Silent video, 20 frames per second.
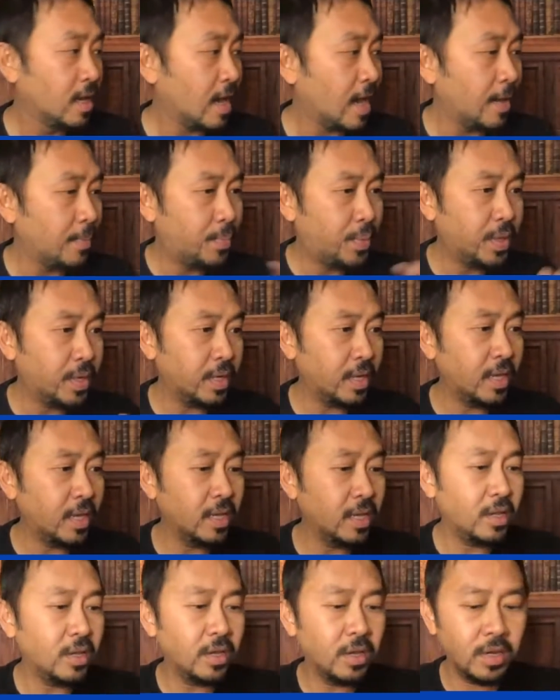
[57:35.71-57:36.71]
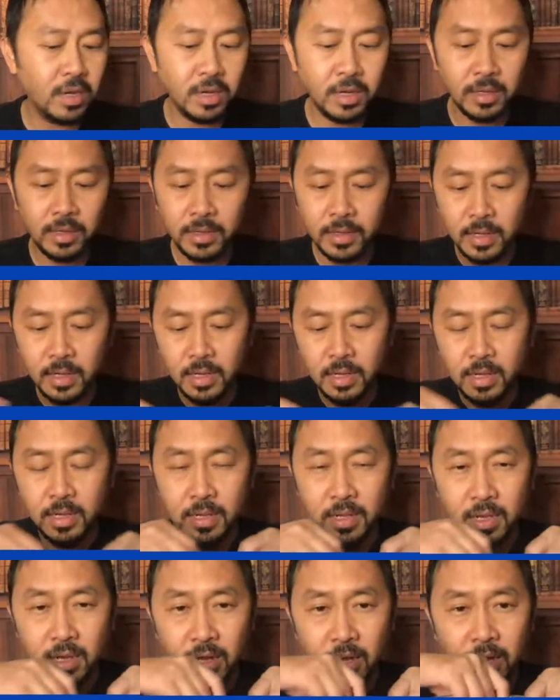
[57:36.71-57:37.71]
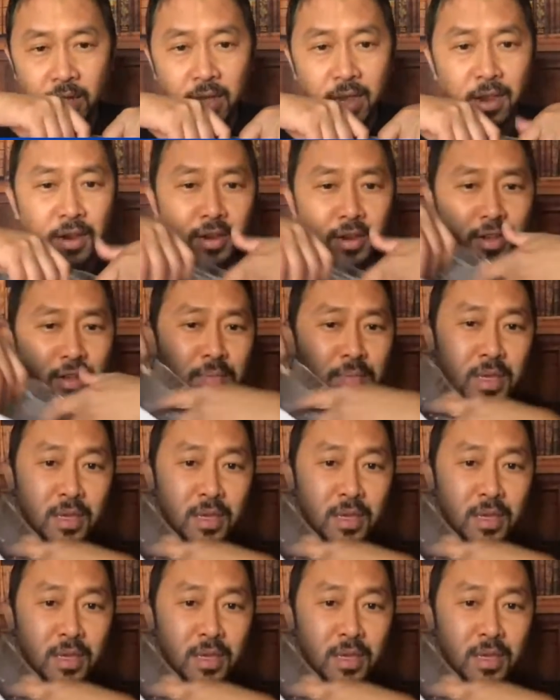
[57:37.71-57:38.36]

I put in here, Erica